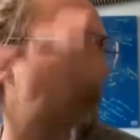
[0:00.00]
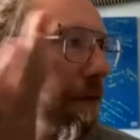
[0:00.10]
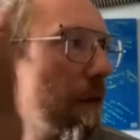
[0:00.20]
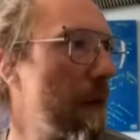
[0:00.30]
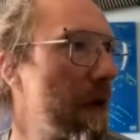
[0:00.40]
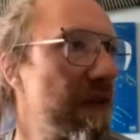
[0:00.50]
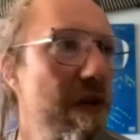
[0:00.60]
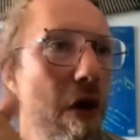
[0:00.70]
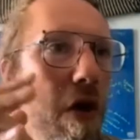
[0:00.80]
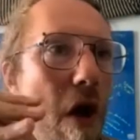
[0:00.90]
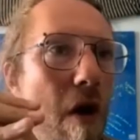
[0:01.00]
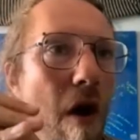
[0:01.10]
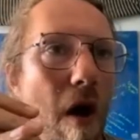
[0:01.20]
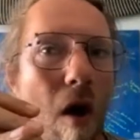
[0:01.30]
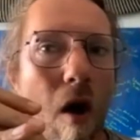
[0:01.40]
4 months ago
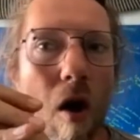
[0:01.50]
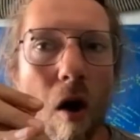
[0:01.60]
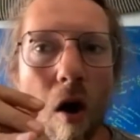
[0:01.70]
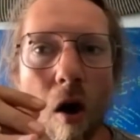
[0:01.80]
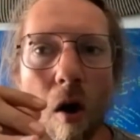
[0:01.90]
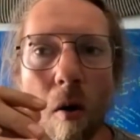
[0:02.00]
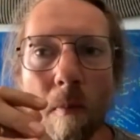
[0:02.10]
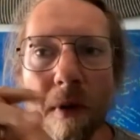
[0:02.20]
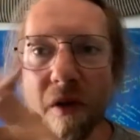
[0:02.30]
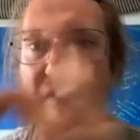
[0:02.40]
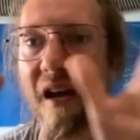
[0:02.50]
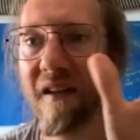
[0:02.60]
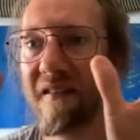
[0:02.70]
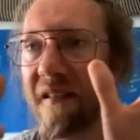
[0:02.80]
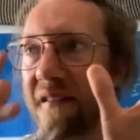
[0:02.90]
now, because
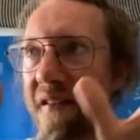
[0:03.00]
that's